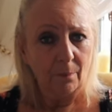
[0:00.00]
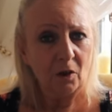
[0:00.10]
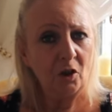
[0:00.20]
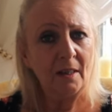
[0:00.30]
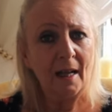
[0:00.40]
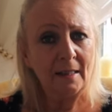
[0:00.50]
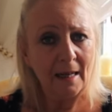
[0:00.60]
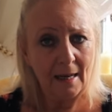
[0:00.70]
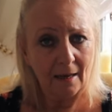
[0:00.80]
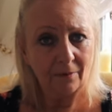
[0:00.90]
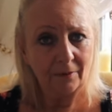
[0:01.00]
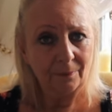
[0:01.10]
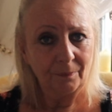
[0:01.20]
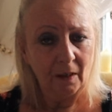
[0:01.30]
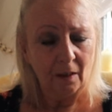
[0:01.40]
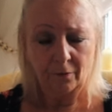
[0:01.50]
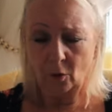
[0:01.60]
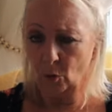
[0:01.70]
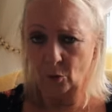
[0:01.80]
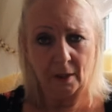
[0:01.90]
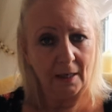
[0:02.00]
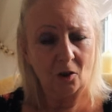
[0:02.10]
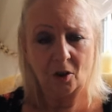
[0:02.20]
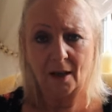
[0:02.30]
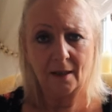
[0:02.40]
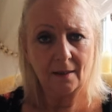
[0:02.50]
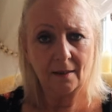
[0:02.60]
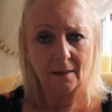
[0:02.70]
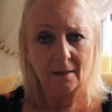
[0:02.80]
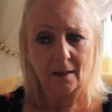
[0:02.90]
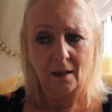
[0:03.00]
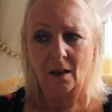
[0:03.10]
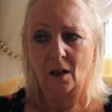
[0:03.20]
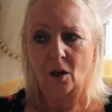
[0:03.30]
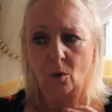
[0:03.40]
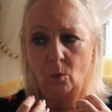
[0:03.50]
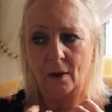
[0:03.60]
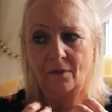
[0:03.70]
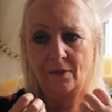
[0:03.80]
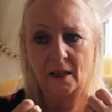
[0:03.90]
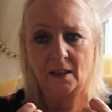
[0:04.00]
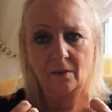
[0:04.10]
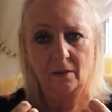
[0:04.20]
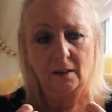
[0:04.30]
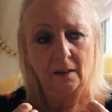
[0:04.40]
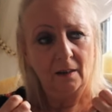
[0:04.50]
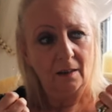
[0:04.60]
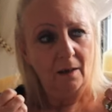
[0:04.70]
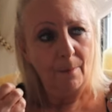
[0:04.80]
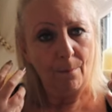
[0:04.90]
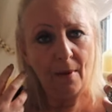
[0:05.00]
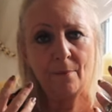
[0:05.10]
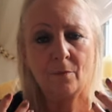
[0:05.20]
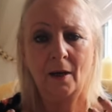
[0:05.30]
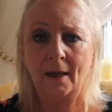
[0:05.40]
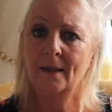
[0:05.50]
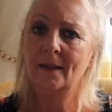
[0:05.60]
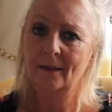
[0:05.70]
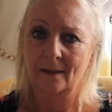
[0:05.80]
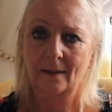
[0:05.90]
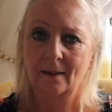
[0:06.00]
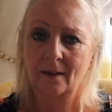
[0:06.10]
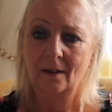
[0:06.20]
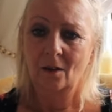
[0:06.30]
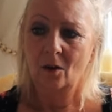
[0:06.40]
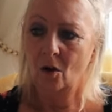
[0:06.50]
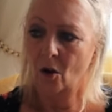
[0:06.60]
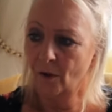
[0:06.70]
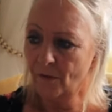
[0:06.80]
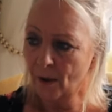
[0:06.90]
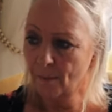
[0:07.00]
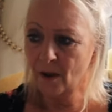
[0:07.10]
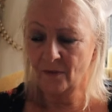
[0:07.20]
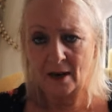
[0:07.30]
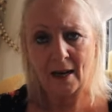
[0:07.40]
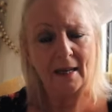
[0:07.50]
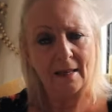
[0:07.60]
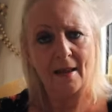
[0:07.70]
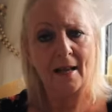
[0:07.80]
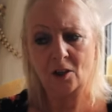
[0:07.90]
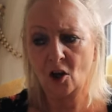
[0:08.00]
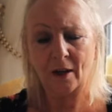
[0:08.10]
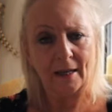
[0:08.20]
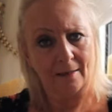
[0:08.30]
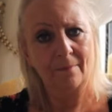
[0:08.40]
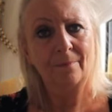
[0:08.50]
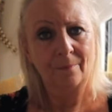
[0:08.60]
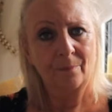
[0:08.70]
But she's had to live for all these years with this memories of her mother laying there dying